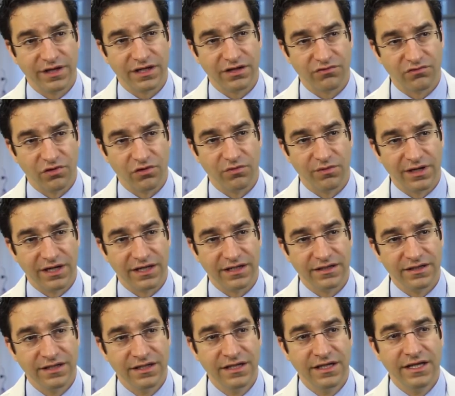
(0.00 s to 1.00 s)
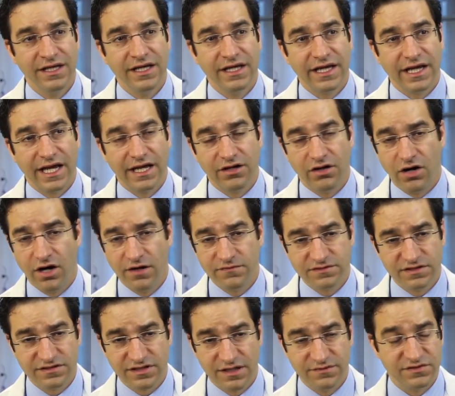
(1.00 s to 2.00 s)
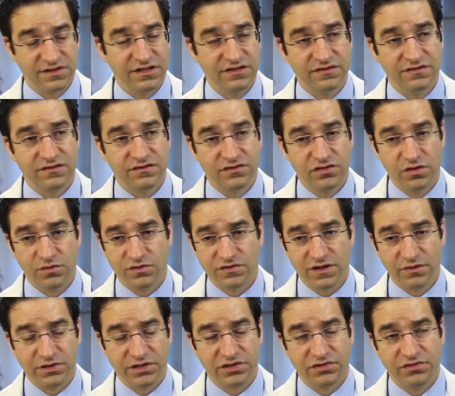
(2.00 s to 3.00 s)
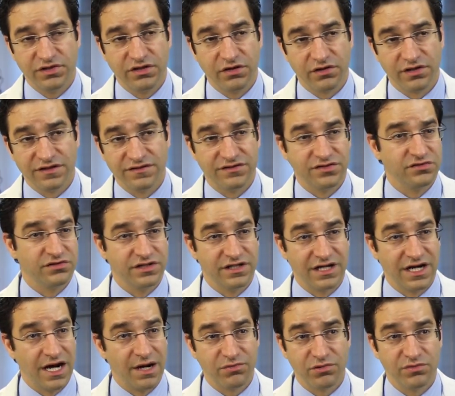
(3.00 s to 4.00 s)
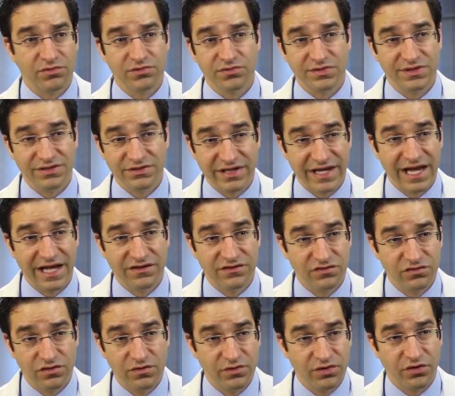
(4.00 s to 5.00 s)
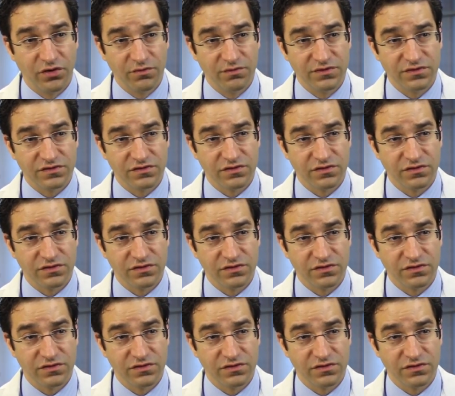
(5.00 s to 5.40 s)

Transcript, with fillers: by a robot. And oftentimes these tumors that we treat are considered inoperable and you can't do them with open